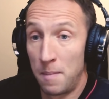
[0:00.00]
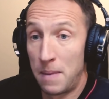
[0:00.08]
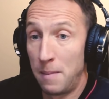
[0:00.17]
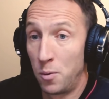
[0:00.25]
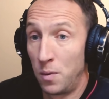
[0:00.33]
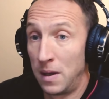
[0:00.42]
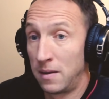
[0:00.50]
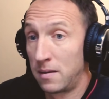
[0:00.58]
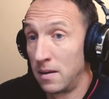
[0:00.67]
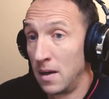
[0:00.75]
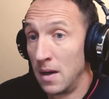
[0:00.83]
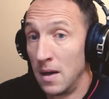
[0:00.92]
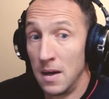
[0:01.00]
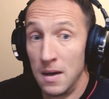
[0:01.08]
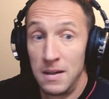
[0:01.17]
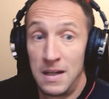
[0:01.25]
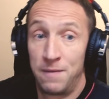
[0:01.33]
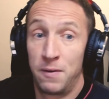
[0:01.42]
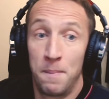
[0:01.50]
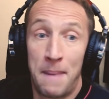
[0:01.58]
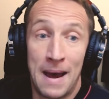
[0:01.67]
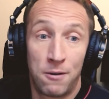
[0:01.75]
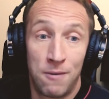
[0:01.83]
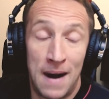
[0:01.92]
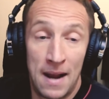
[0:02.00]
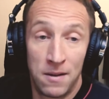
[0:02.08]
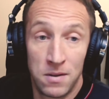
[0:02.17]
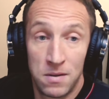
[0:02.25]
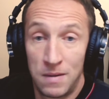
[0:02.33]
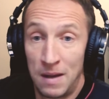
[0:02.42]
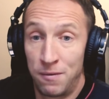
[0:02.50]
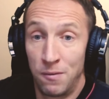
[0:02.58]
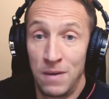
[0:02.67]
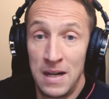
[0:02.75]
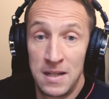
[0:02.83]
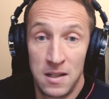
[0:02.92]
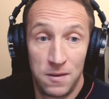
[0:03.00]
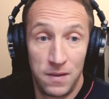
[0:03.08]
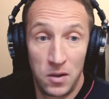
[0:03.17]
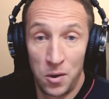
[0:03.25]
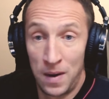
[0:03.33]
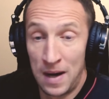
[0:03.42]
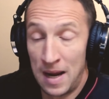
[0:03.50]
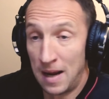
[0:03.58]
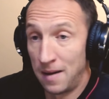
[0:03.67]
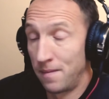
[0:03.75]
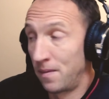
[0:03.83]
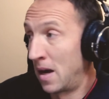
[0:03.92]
people with different backgrounds, different reasons for doing it.